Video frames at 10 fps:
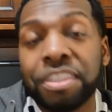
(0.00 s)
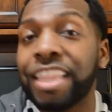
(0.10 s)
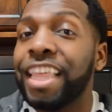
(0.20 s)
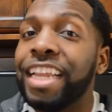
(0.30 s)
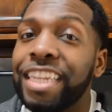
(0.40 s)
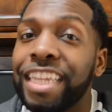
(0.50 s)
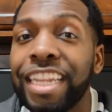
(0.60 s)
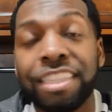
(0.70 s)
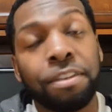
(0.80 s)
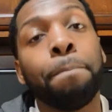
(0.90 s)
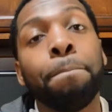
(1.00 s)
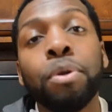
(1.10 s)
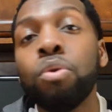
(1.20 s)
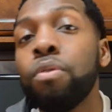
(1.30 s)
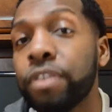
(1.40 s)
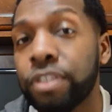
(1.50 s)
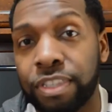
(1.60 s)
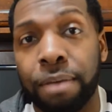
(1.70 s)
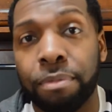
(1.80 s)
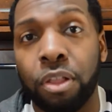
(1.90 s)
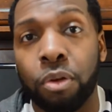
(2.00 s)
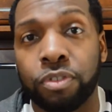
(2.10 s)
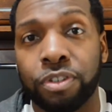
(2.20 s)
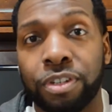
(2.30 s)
that they needed to move a step closer.